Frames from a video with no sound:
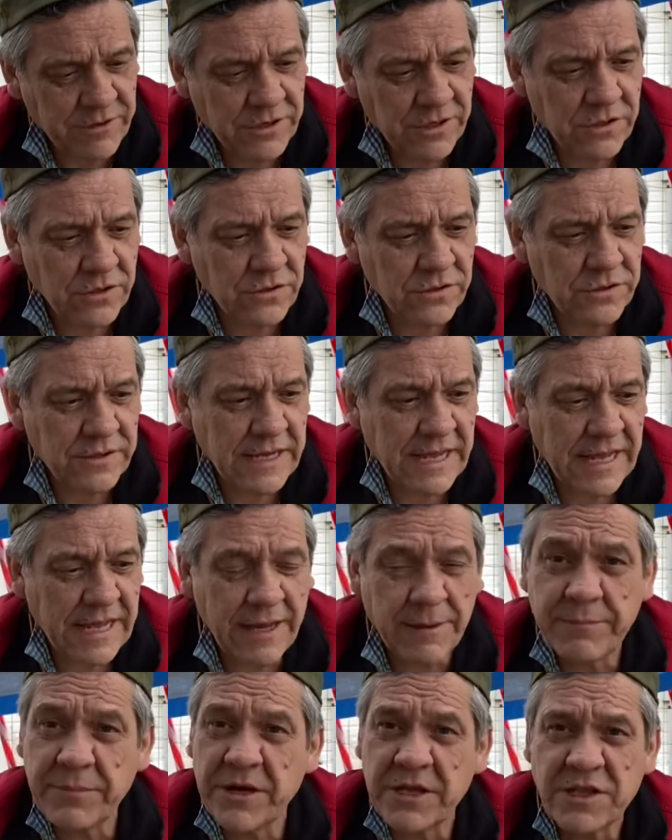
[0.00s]
to go to
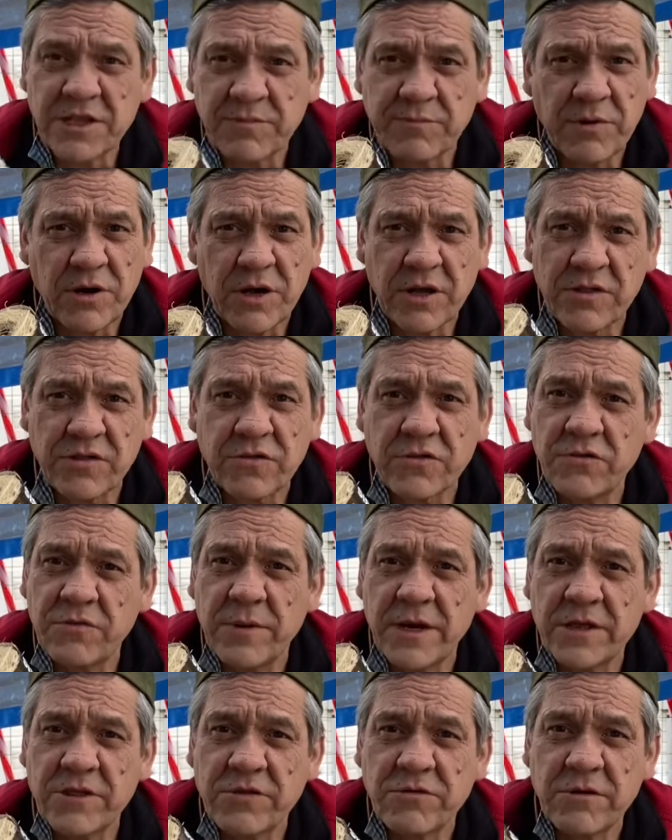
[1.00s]
hemp. I just bought so
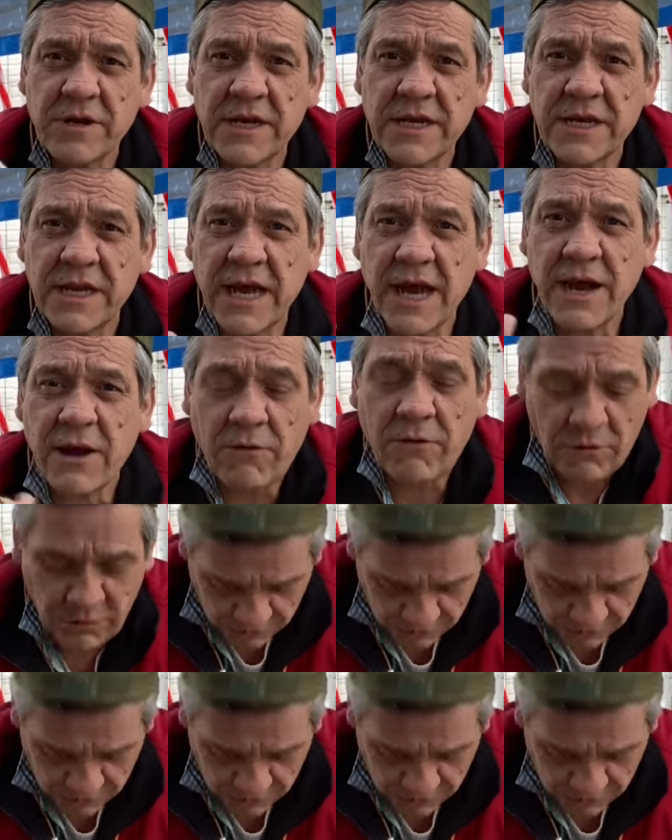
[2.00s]
much right now